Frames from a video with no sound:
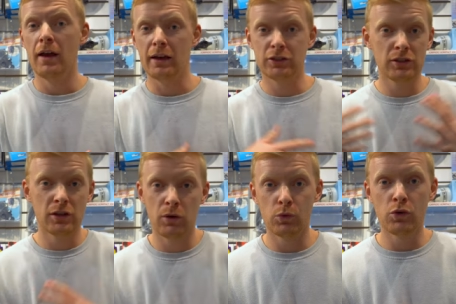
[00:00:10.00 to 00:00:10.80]
As you
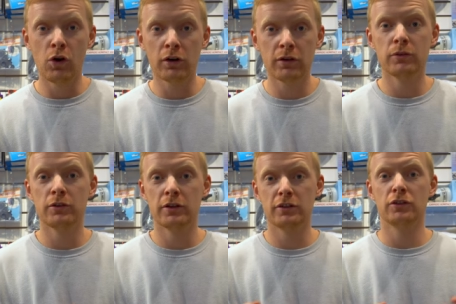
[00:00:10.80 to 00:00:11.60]
know, Norco
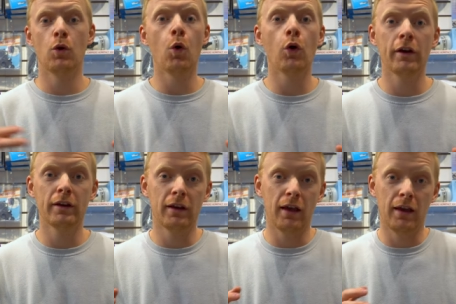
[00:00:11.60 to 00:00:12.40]
does
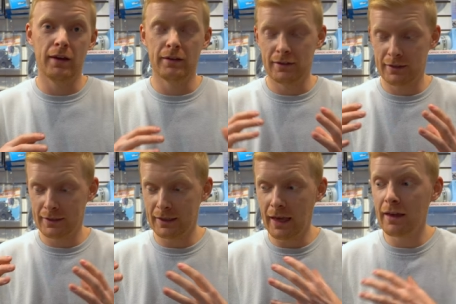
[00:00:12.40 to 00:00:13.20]
scoring and
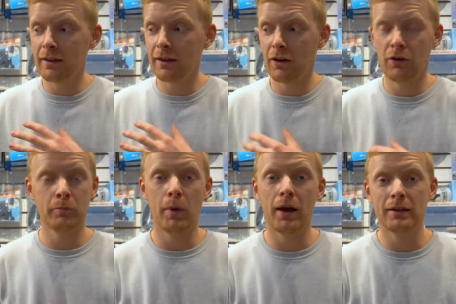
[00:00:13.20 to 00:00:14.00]
scaling of
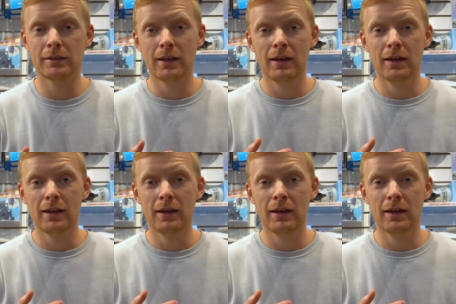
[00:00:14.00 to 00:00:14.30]
bikes